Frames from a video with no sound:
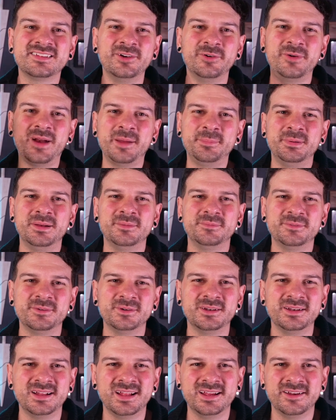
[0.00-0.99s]
going to wrap it up for
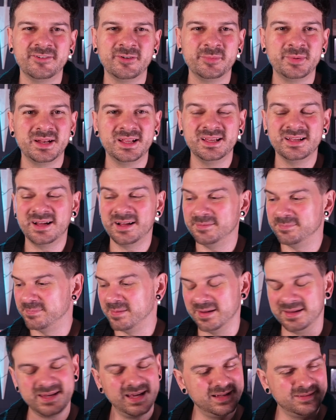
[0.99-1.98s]
today, everybody.
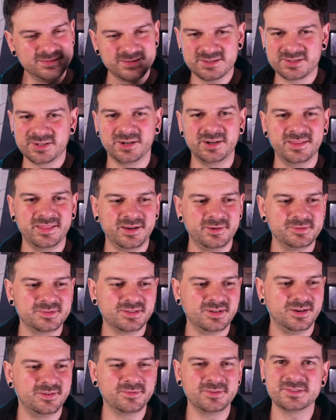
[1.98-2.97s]
Again, sorry that I was
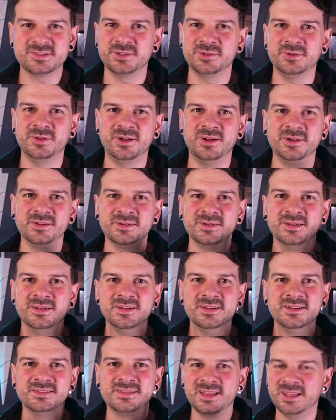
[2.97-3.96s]
gone for so long.
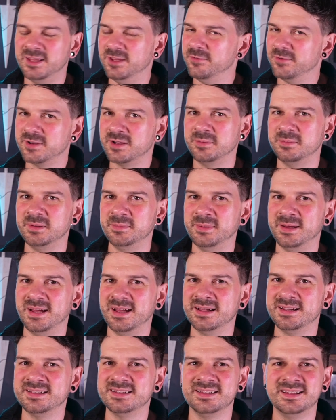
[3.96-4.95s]
Thank you for coming
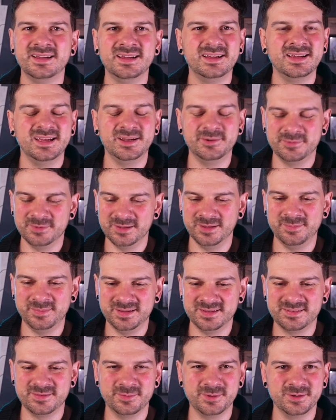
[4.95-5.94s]
back. It really
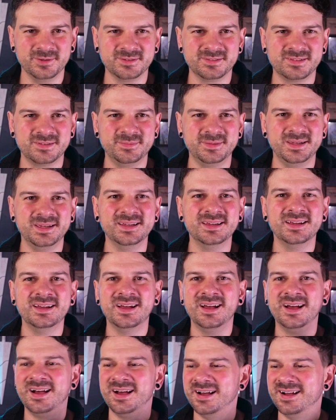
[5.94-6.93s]
means the world to me.
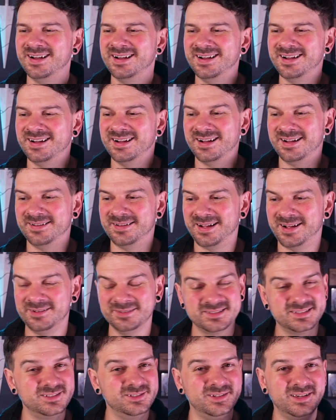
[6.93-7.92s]
I'll
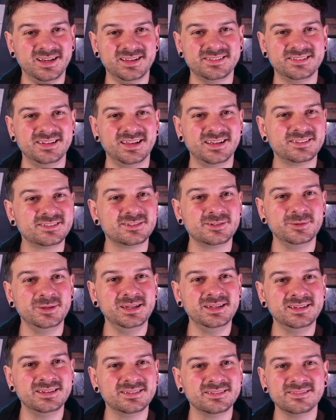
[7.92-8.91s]
see you guys next
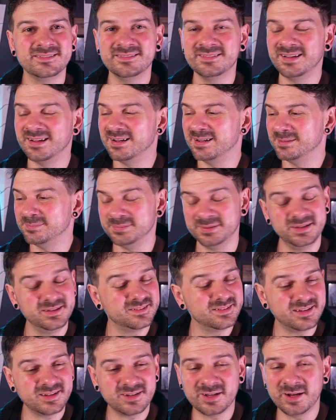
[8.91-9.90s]
week. Please
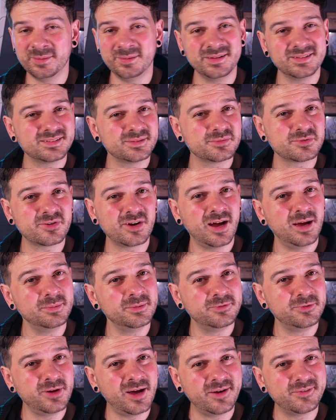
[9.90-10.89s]
like, comment, subscribe
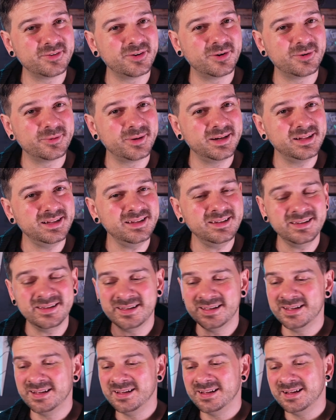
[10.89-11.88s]
if you haven't already.
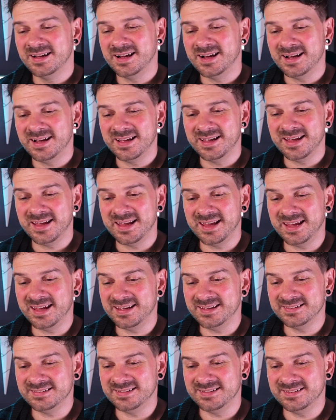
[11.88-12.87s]

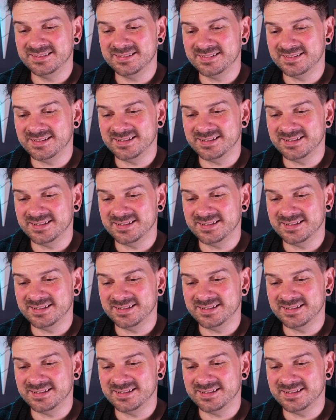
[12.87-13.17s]
And